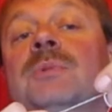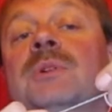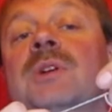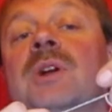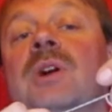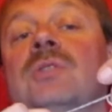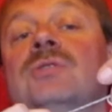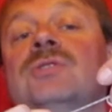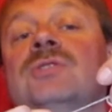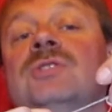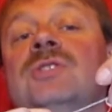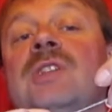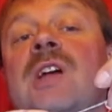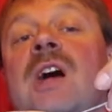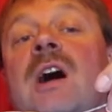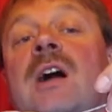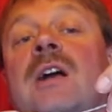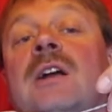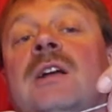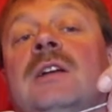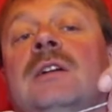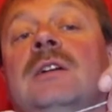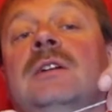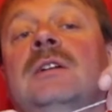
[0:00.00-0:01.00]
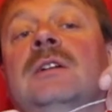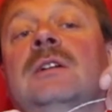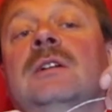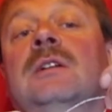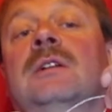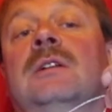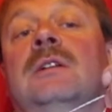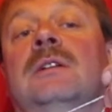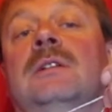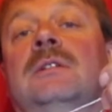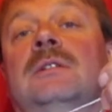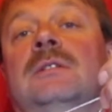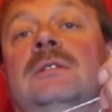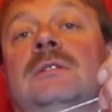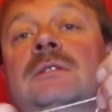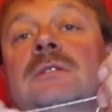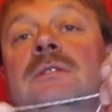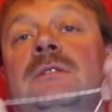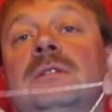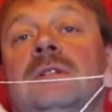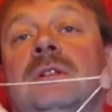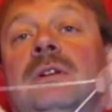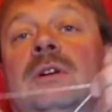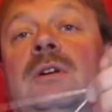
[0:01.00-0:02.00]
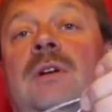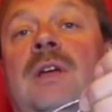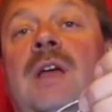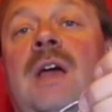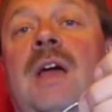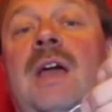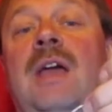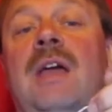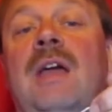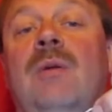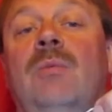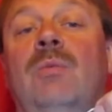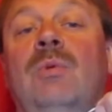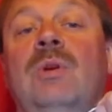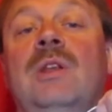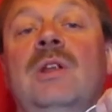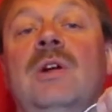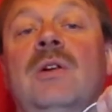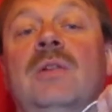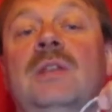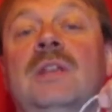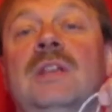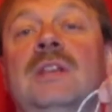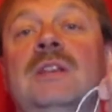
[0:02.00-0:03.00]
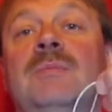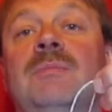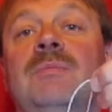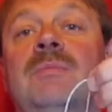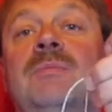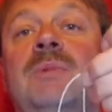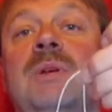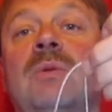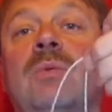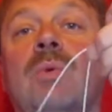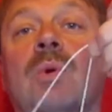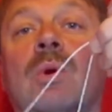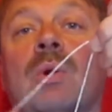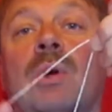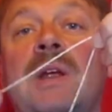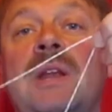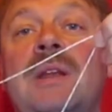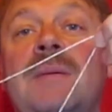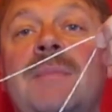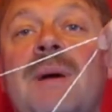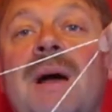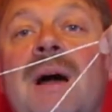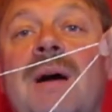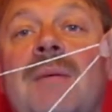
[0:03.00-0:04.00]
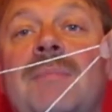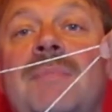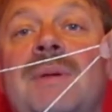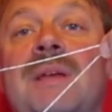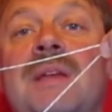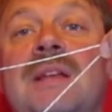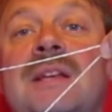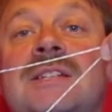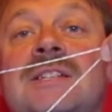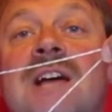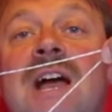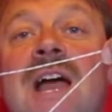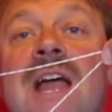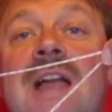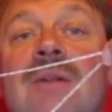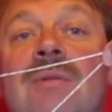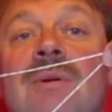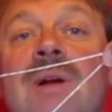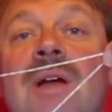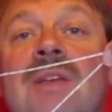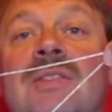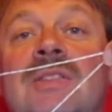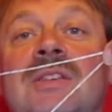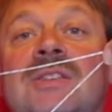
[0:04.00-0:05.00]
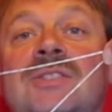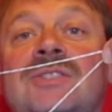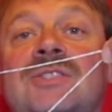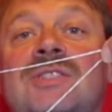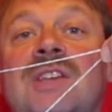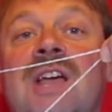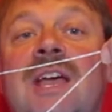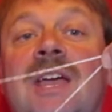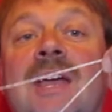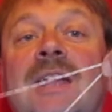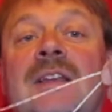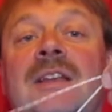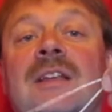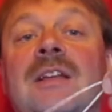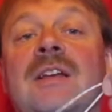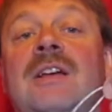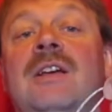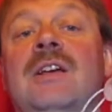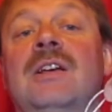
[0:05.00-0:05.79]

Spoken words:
goes snug. Okay, and we don't need to be worried about being tight right this second.